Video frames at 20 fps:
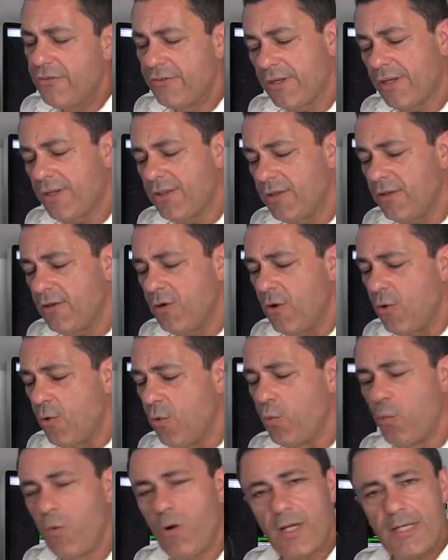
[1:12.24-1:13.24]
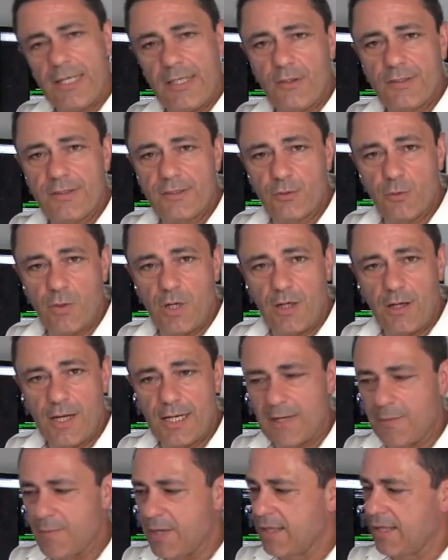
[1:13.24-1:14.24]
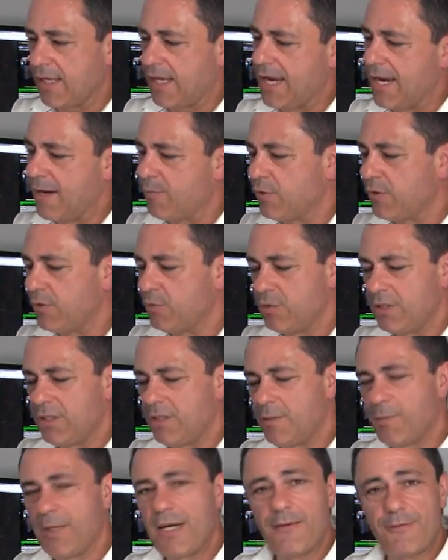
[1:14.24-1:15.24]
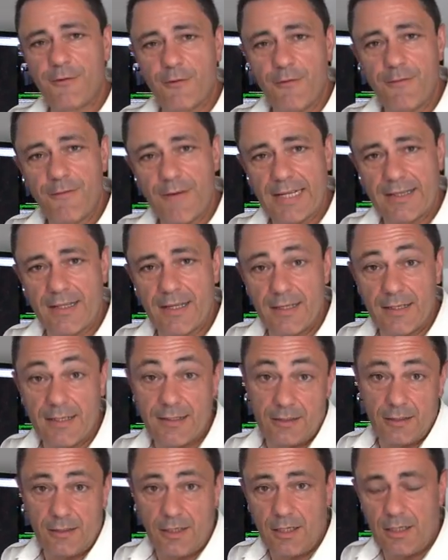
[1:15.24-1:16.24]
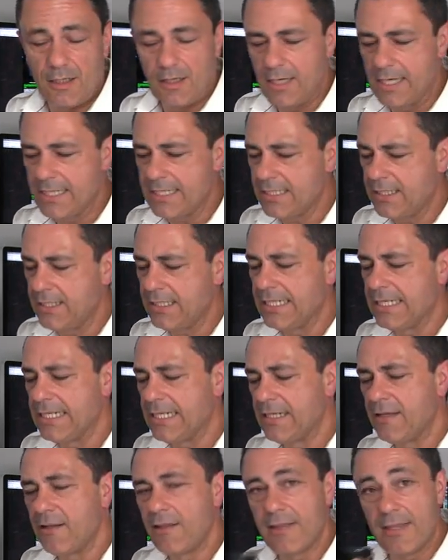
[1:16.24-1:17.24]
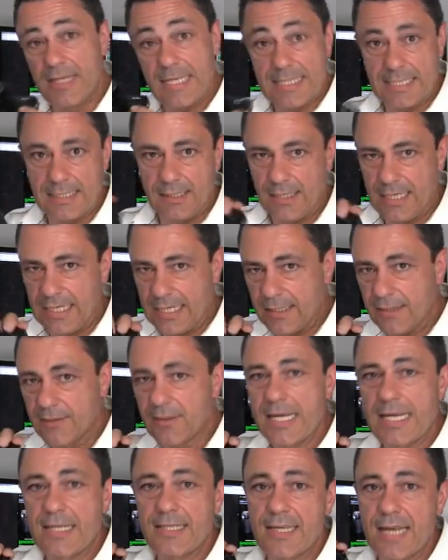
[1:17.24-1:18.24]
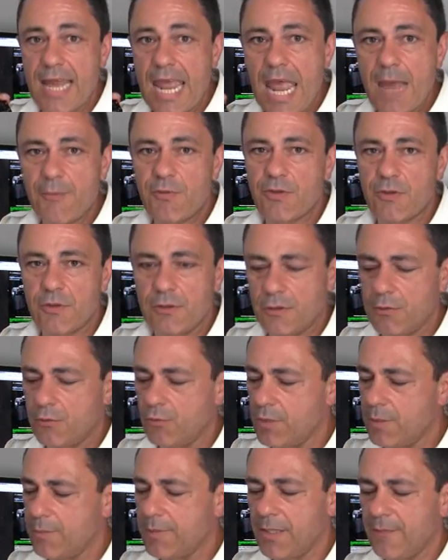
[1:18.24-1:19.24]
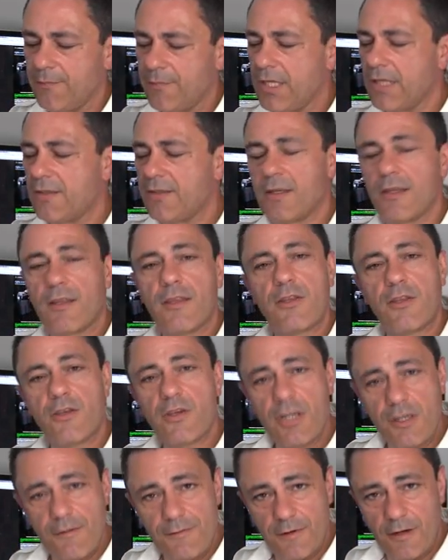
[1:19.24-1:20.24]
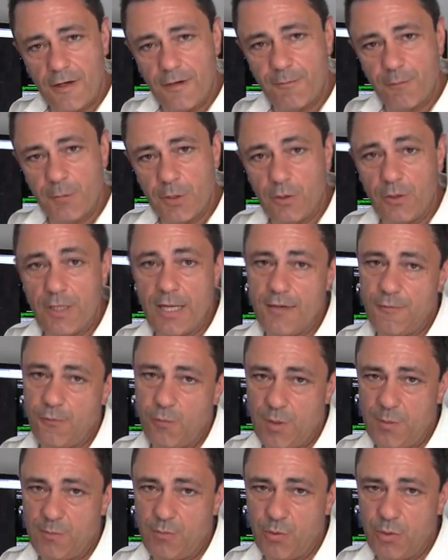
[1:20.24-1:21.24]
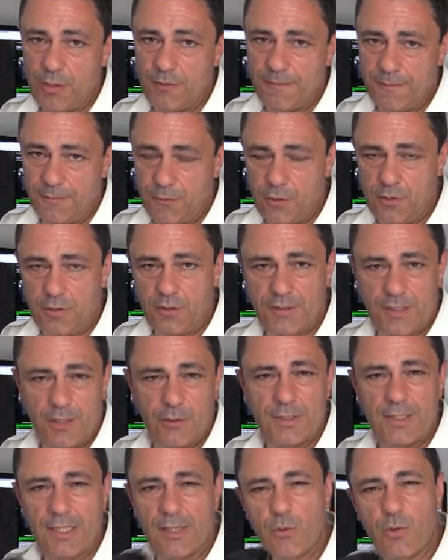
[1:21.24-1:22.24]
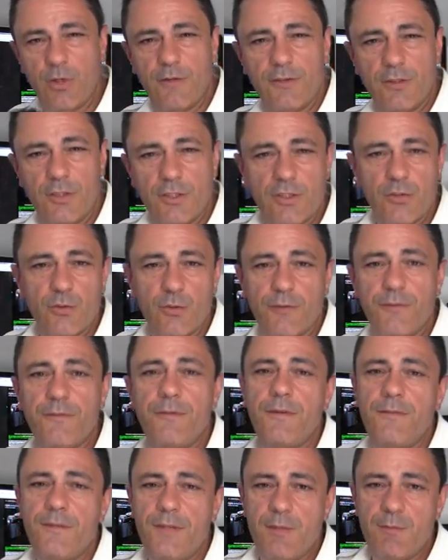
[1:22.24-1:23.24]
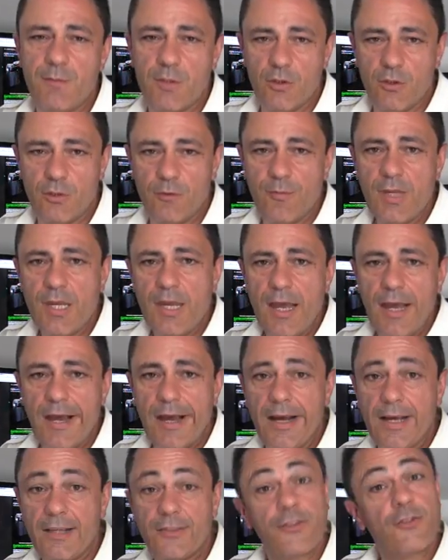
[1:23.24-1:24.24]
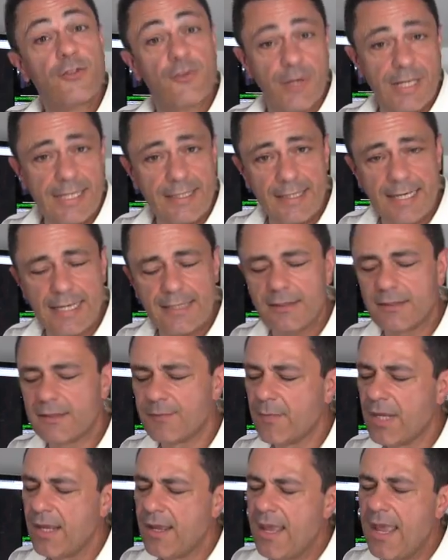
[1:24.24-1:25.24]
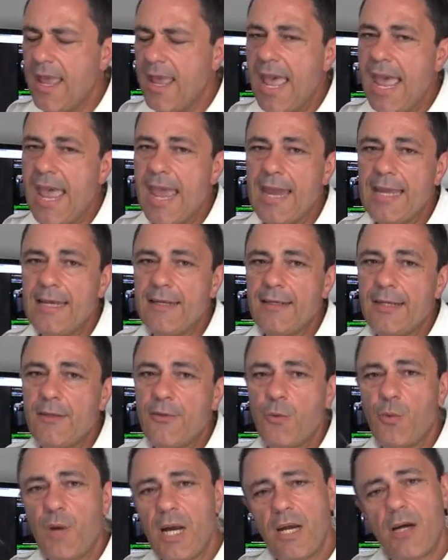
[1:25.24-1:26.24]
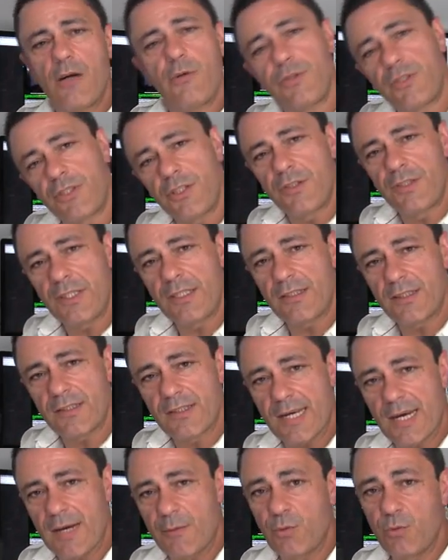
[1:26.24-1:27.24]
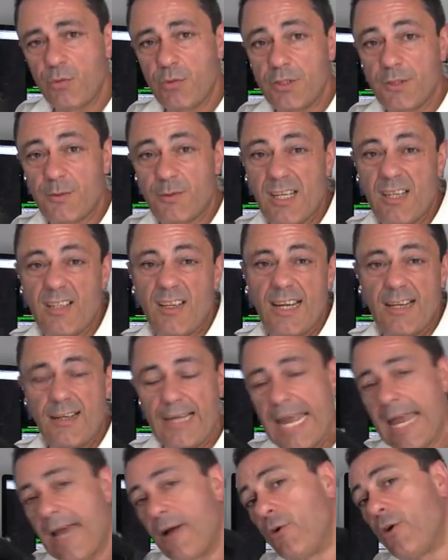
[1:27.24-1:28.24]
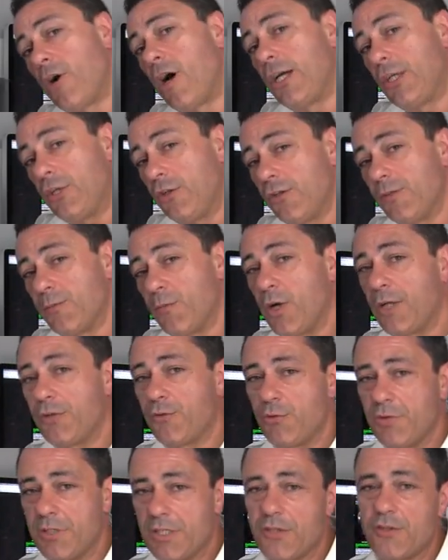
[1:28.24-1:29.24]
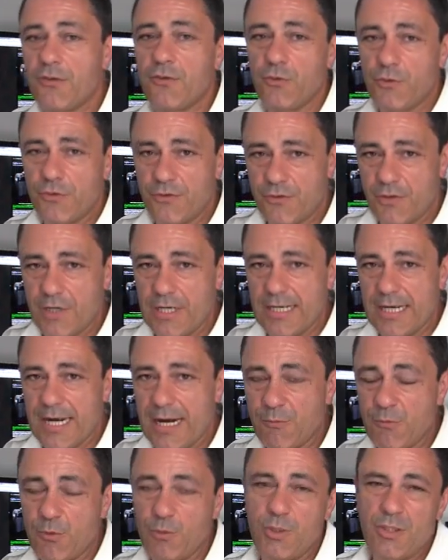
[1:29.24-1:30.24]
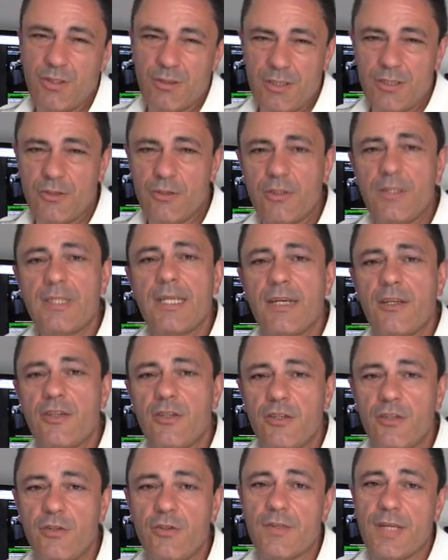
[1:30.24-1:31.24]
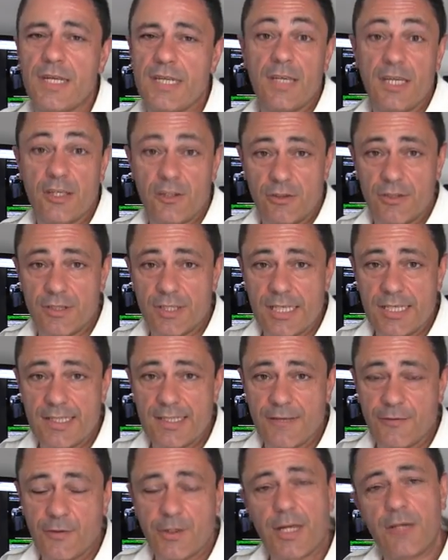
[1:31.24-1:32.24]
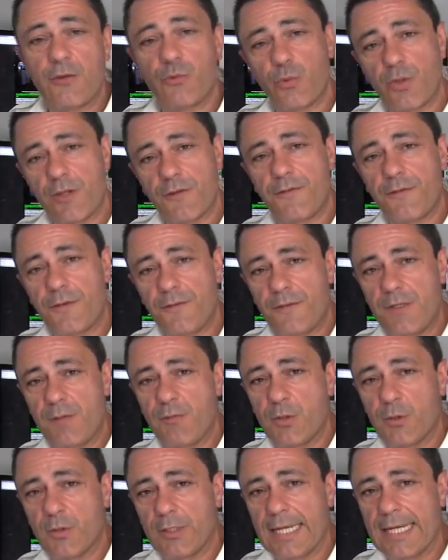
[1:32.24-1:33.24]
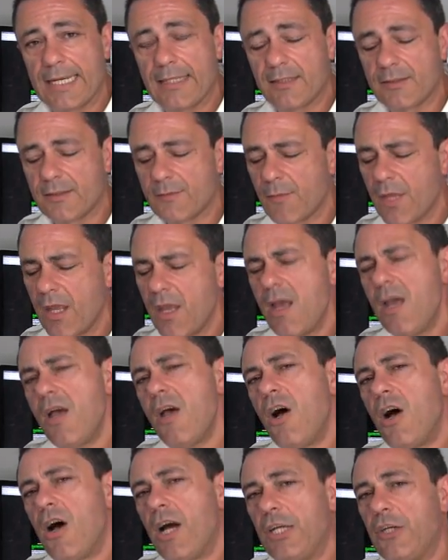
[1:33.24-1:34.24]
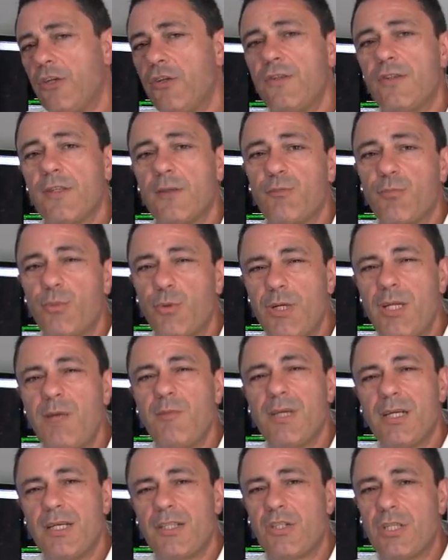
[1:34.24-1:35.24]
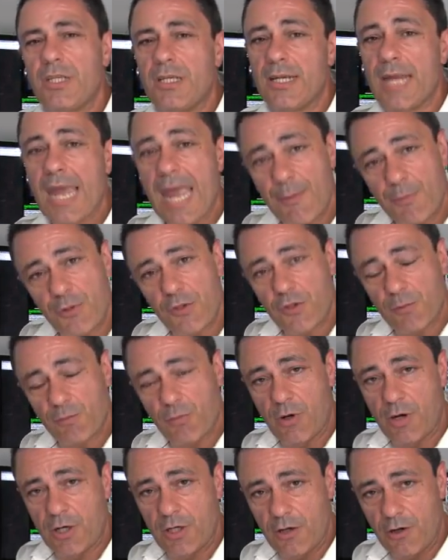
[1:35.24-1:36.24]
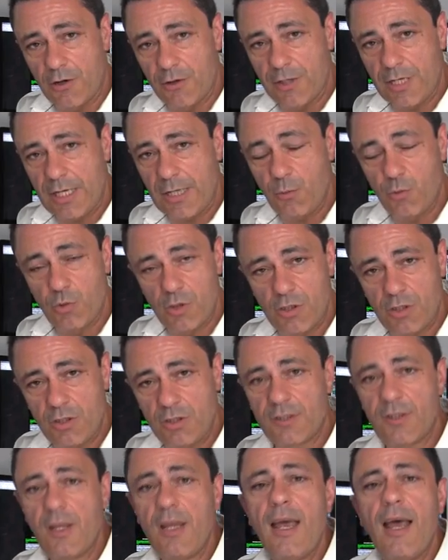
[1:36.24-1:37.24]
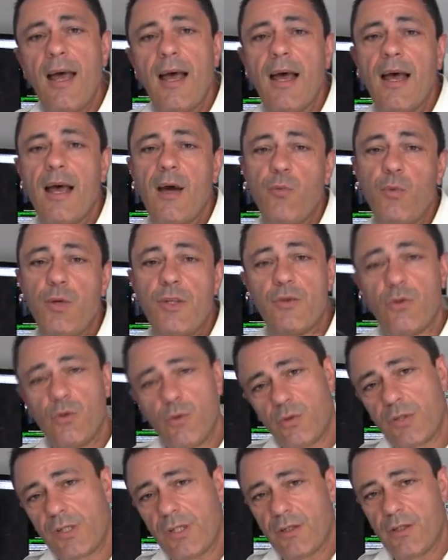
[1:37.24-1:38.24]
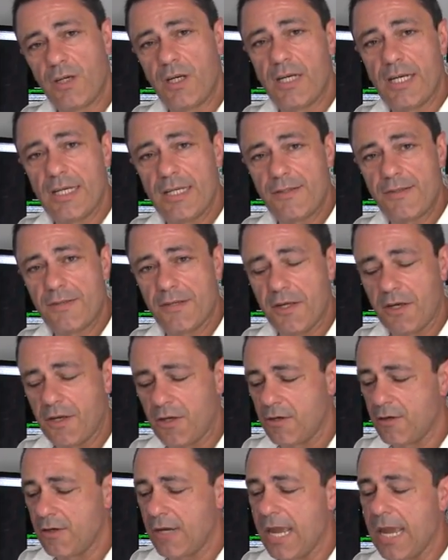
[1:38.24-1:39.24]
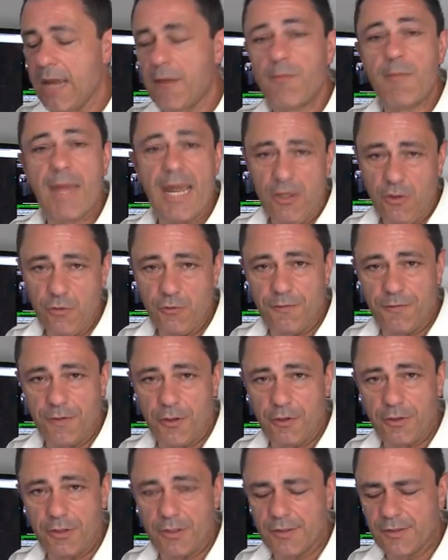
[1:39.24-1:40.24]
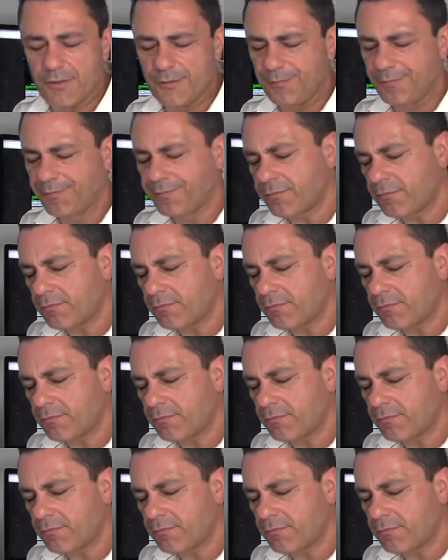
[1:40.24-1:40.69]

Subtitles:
So what else do I like about the camera? Well, apart from the fact that it is a lot lighter, this lens is an absolute ripper. It's a 35mm f1.4, so it's equivalent to a 50mm street lens. And the way I was using this camera was how I use my traditional street camera, which I do tend to use a Nikon D700 with a 50mm lens. I use it pretty much in an aperture priority world with auto ISO and manual focus.